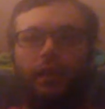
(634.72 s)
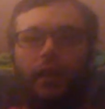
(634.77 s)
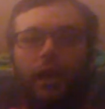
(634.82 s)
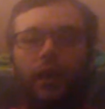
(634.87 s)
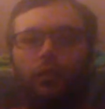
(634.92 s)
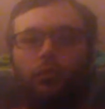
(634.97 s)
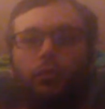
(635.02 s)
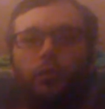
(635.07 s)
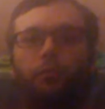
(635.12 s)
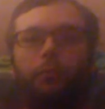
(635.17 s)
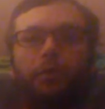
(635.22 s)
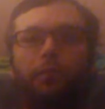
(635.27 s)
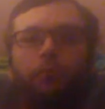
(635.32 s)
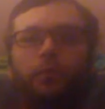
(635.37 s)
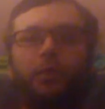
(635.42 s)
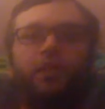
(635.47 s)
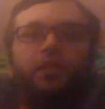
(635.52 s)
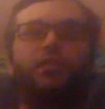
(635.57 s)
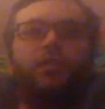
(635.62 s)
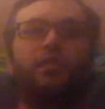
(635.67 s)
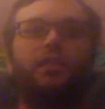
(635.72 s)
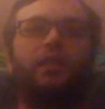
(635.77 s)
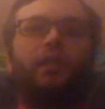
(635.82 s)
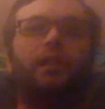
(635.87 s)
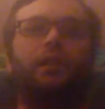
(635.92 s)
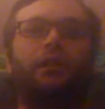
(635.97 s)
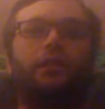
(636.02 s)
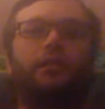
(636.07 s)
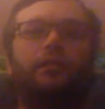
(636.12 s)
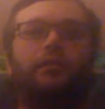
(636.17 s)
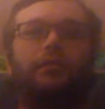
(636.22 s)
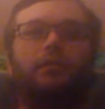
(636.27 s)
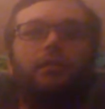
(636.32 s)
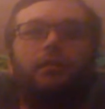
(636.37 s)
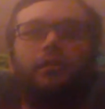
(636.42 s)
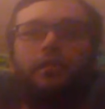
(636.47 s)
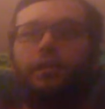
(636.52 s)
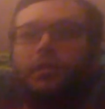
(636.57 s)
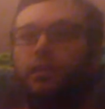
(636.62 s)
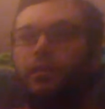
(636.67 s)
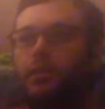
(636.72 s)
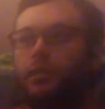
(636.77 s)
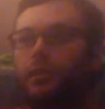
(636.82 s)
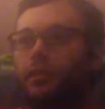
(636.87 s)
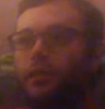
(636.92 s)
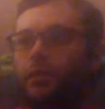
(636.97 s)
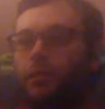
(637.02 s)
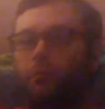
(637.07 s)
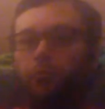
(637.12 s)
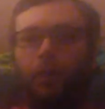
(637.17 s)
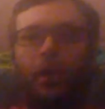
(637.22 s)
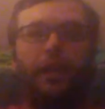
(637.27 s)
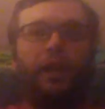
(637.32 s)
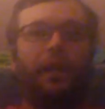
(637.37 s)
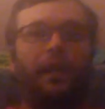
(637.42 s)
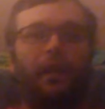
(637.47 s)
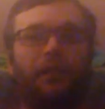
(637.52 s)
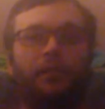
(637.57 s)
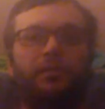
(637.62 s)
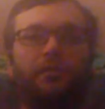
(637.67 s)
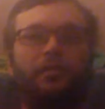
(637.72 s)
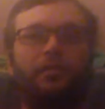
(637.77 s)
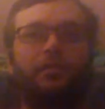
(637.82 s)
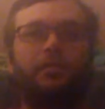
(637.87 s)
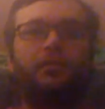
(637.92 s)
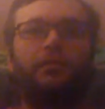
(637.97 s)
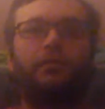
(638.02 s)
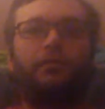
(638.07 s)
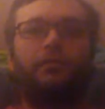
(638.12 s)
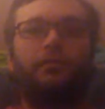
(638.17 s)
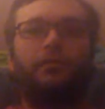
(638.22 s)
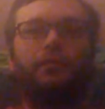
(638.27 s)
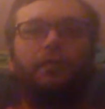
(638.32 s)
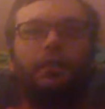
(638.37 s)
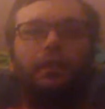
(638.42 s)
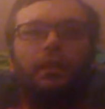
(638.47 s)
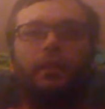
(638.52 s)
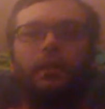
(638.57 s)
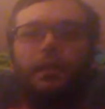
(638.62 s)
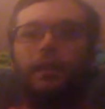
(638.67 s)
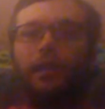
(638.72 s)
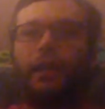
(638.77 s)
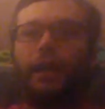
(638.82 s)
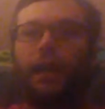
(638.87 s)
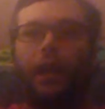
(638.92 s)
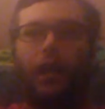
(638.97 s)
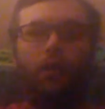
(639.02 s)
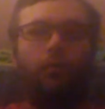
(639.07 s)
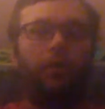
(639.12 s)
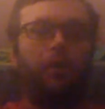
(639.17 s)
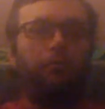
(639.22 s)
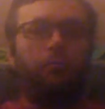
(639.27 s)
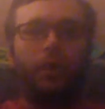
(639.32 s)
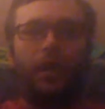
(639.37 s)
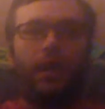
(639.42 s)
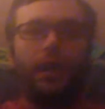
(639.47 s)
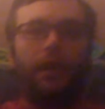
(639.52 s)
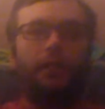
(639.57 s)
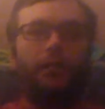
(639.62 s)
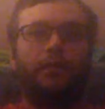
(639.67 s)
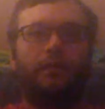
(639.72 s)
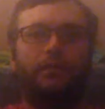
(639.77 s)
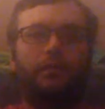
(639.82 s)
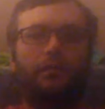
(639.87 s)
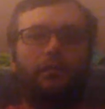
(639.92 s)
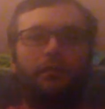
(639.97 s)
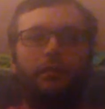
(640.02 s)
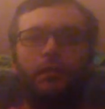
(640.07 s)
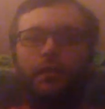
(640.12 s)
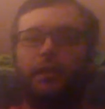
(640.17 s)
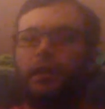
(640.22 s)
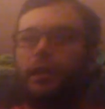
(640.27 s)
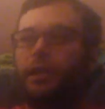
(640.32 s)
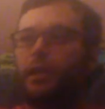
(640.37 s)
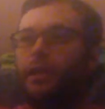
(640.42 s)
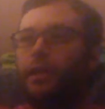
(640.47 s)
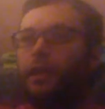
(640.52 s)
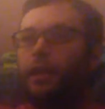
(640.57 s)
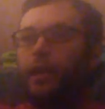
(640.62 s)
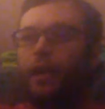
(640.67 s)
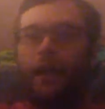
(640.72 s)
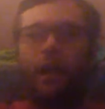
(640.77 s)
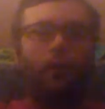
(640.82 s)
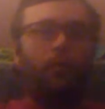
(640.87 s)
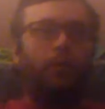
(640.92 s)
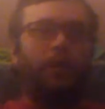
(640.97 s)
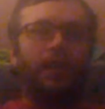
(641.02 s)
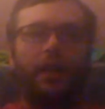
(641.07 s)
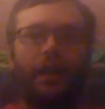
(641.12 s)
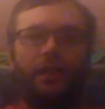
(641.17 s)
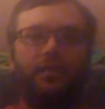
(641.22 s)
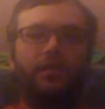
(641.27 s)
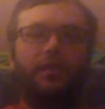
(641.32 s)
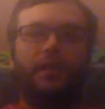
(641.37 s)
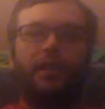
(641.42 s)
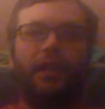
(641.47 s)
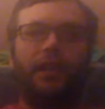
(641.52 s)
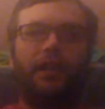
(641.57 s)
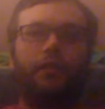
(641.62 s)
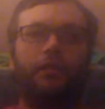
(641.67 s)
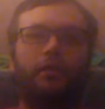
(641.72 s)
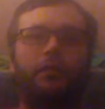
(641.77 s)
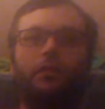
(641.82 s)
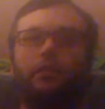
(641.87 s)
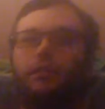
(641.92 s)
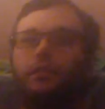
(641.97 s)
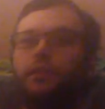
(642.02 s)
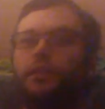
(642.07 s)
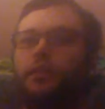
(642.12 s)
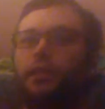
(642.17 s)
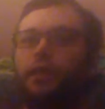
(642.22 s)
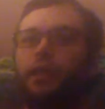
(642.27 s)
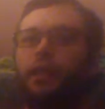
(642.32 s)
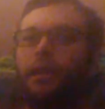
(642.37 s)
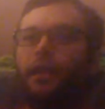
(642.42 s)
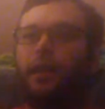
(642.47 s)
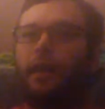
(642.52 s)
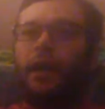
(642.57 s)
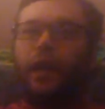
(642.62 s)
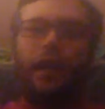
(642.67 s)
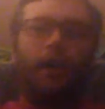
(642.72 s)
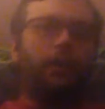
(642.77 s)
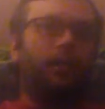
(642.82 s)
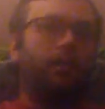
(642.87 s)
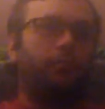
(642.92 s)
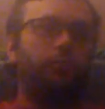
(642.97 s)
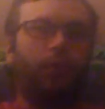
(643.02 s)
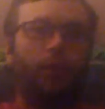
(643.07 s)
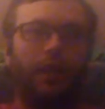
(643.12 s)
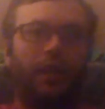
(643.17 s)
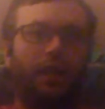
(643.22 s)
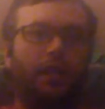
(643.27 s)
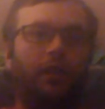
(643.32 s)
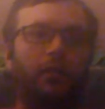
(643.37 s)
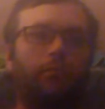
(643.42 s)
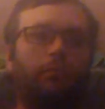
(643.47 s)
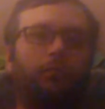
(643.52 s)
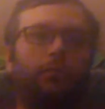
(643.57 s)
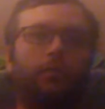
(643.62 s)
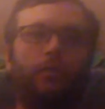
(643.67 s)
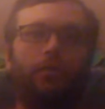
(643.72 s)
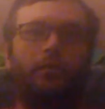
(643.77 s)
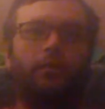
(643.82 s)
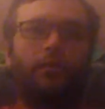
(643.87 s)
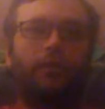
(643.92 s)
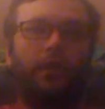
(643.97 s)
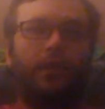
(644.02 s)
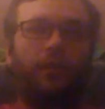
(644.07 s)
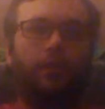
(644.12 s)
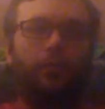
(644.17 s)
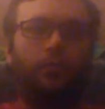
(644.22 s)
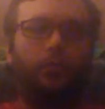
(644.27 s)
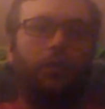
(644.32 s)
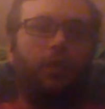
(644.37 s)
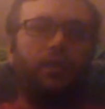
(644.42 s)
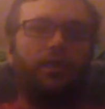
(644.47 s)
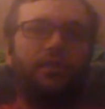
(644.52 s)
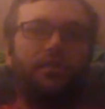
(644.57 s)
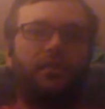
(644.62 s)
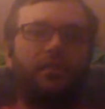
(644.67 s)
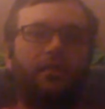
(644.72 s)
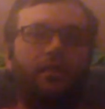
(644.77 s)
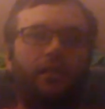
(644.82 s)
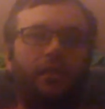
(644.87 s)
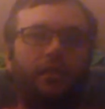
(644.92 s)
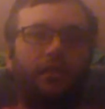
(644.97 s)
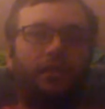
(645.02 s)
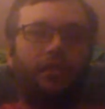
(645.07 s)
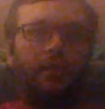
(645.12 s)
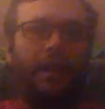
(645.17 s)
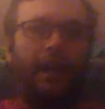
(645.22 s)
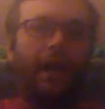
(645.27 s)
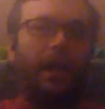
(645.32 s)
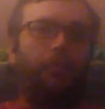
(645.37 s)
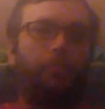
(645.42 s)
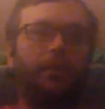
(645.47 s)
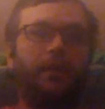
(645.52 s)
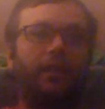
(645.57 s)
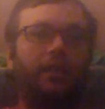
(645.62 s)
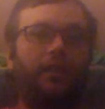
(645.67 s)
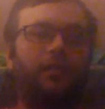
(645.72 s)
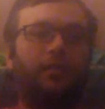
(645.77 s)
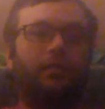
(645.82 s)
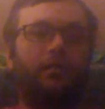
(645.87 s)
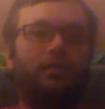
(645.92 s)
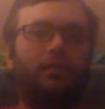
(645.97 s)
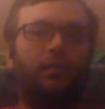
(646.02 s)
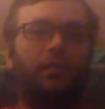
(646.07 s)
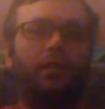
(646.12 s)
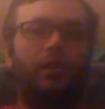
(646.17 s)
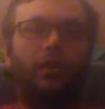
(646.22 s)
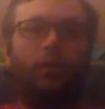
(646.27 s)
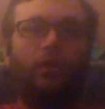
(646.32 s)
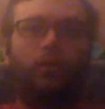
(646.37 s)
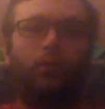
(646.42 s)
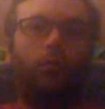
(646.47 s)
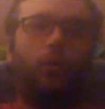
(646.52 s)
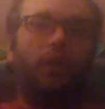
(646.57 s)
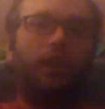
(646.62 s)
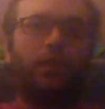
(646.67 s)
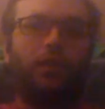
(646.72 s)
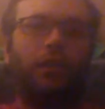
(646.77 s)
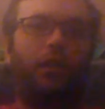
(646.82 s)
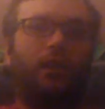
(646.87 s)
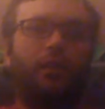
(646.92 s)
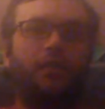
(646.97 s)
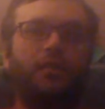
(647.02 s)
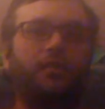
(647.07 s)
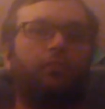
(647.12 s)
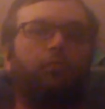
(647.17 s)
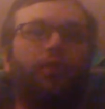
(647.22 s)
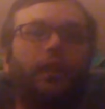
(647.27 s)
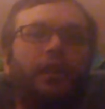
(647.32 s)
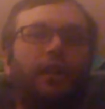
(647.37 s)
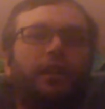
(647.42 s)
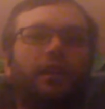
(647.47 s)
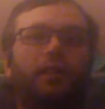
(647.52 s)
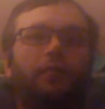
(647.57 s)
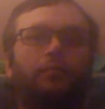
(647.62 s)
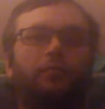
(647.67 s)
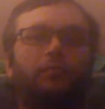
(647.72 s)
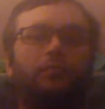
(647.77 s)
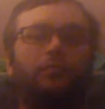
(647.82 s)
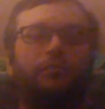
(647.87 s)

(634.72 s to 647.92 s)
I will be mentioning my ex, how we met, how we got together, how the breakup was happening, what caused the breakup.